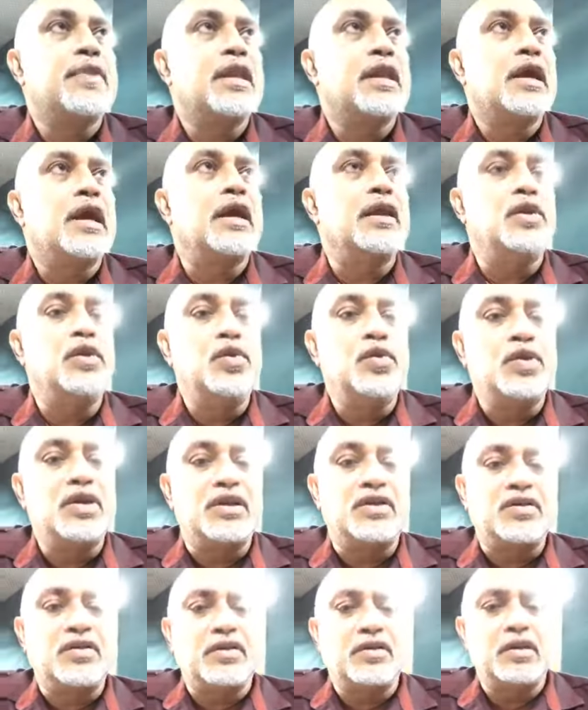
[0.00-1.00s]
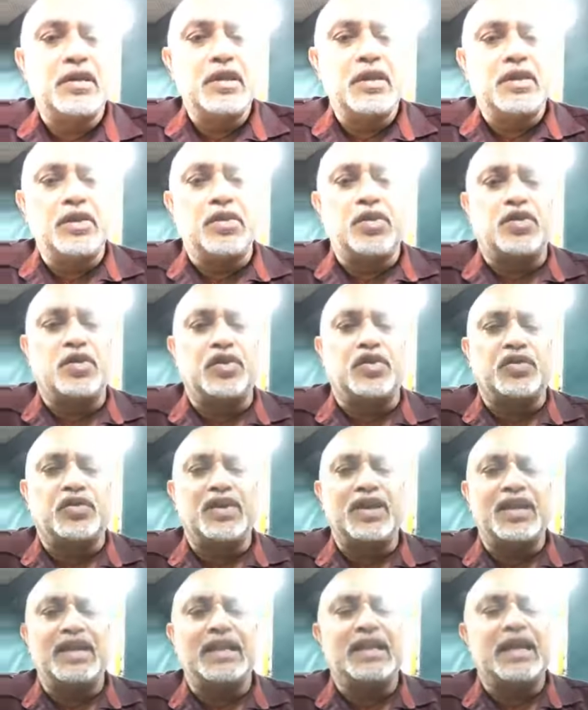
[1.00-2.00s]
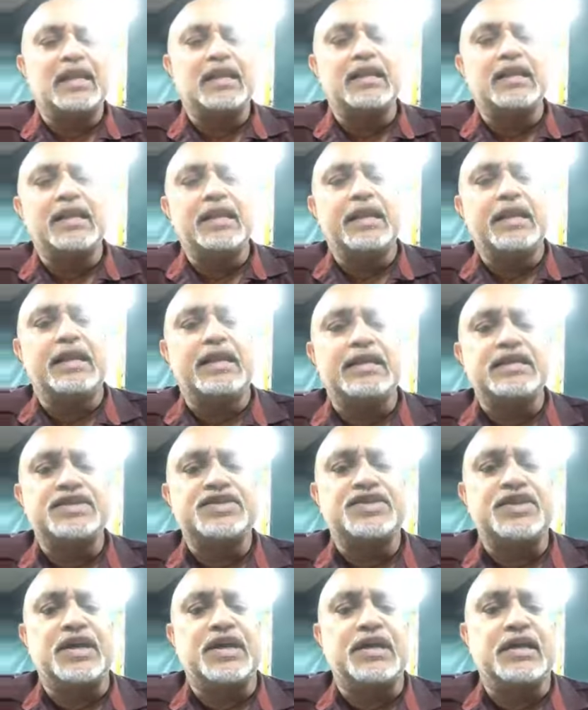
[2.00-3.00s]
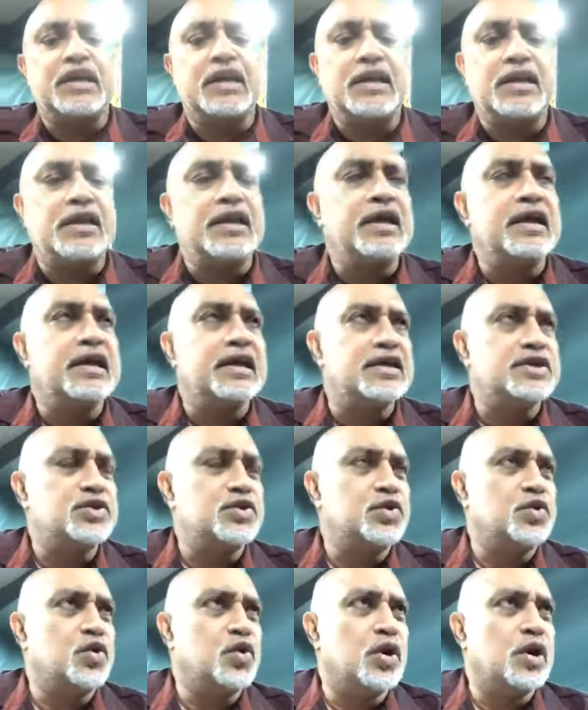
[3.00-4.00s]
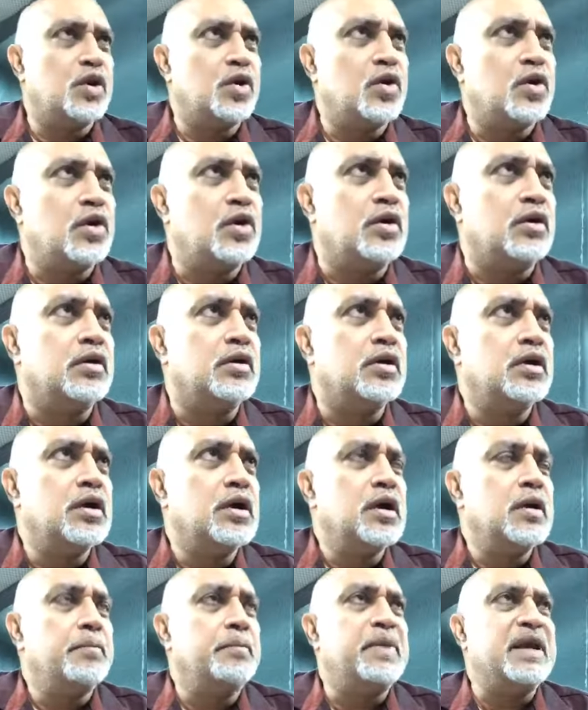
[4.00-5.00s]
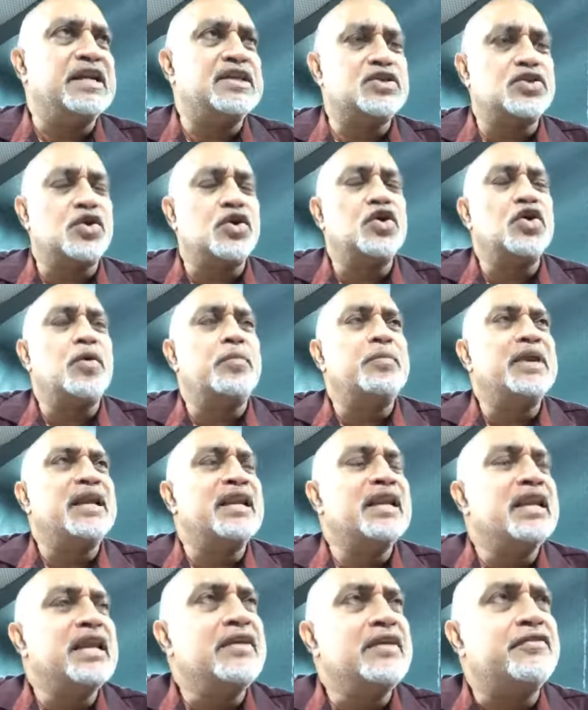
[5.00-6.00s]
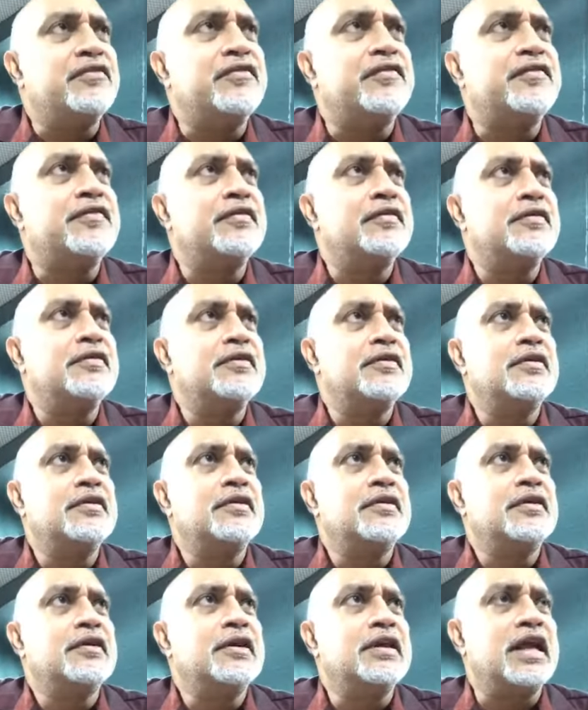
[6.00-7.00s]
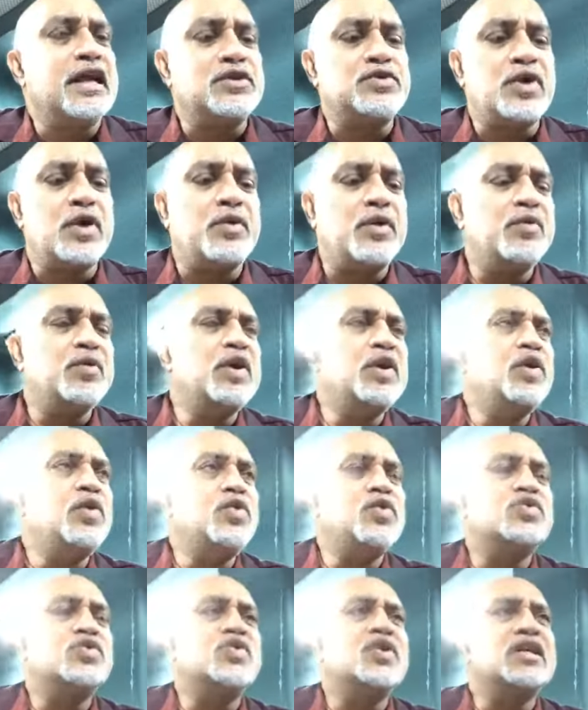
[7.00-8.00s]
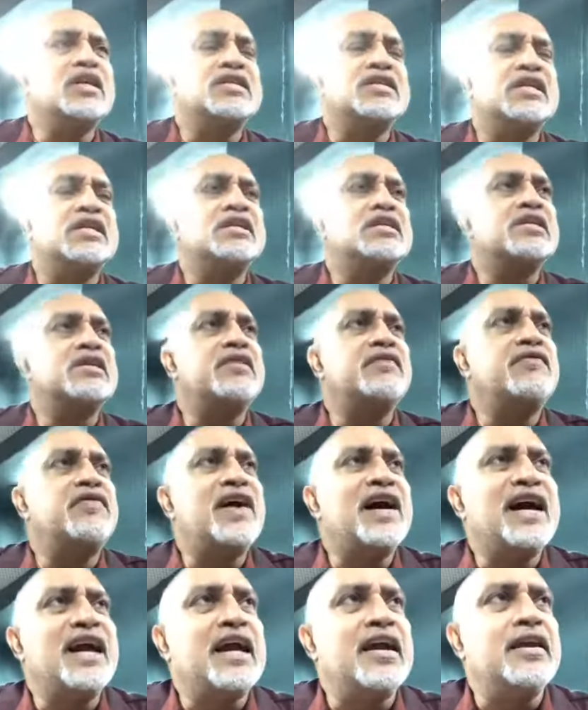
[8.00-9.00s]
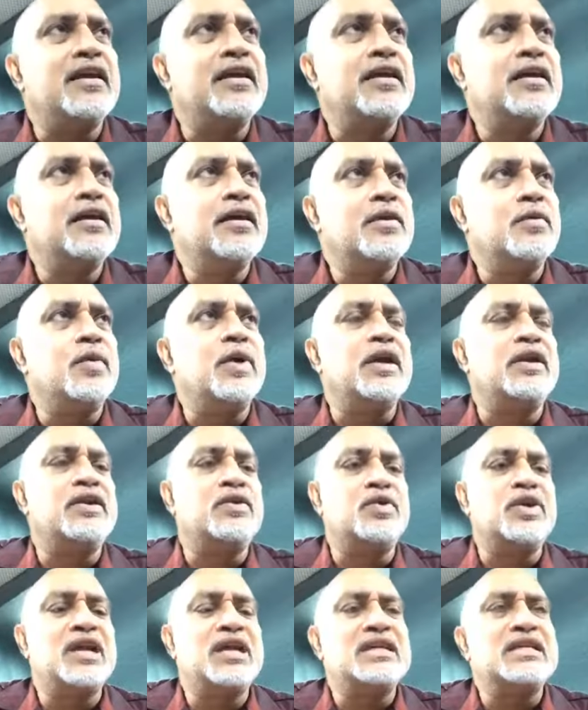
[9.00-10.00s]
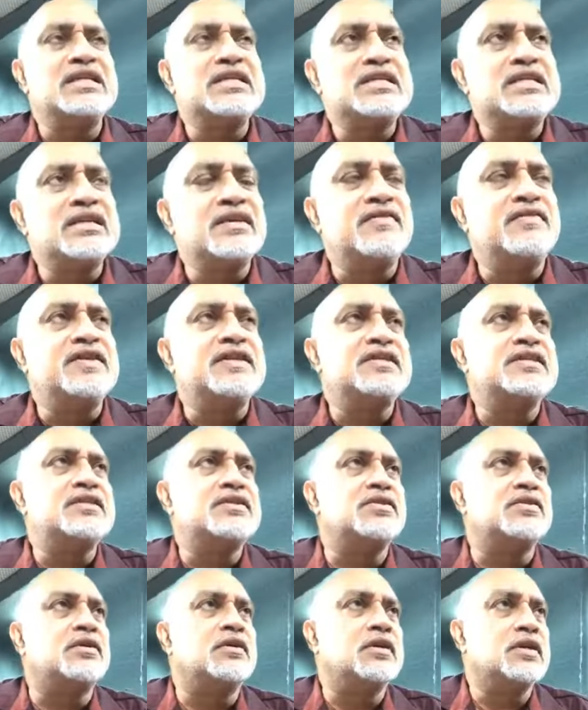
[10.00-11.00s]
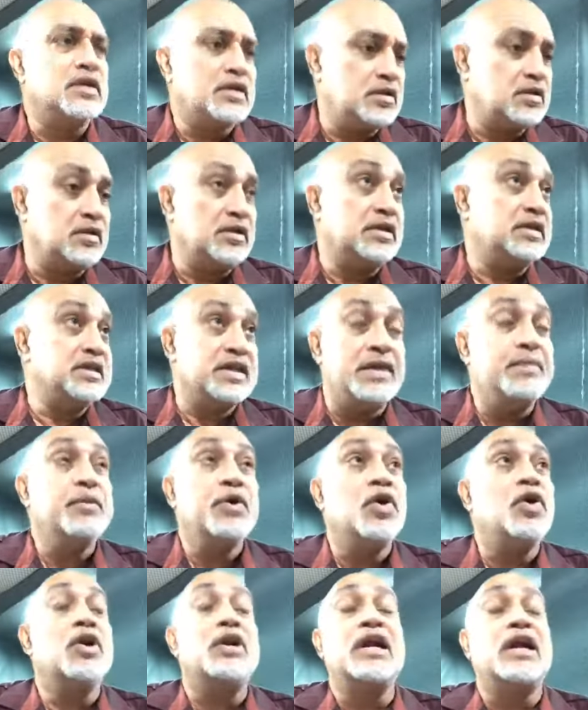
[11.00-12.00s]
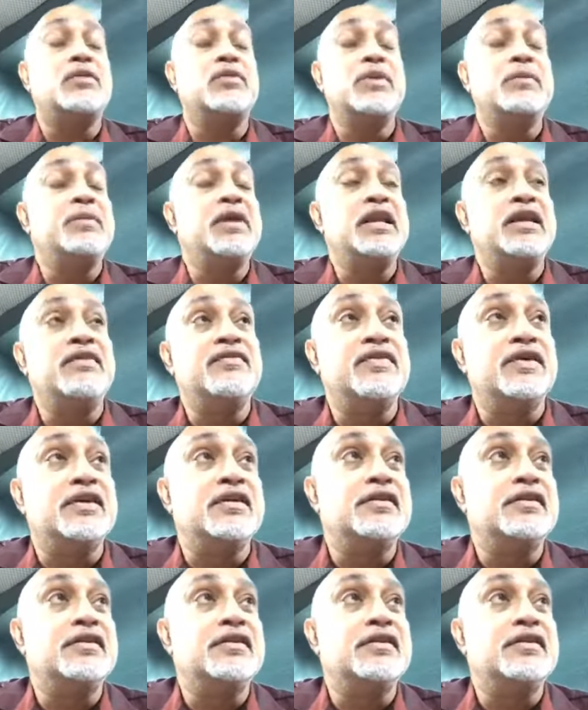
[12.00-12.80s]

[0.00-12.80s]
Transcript: And you could create that link and strengthen that link as you go along based on your belief. That's why when we use religion to divide, we are doing a disservice to the same God that we believe in.